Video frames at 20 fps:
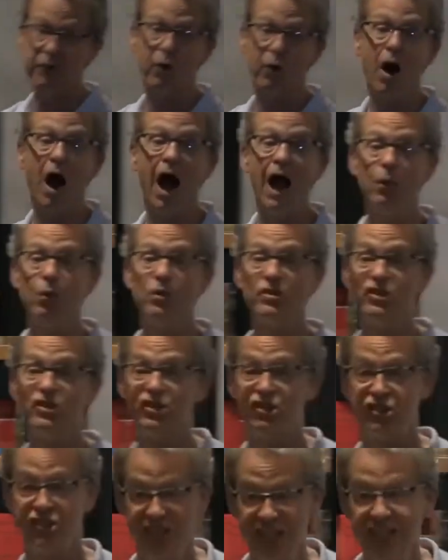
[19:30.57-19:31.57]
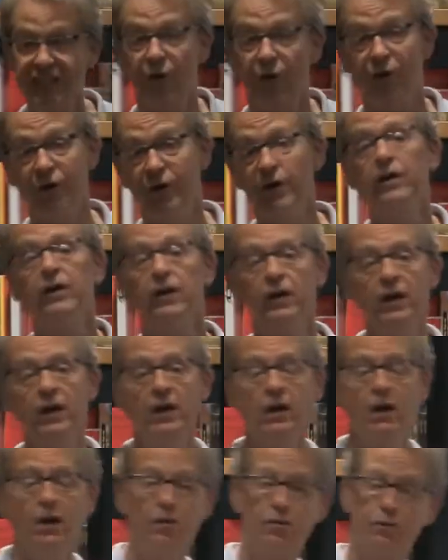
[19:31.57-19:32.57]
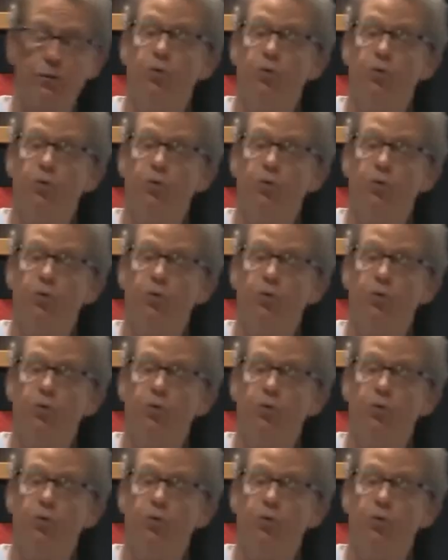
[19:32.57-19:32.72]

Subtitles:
I was steered through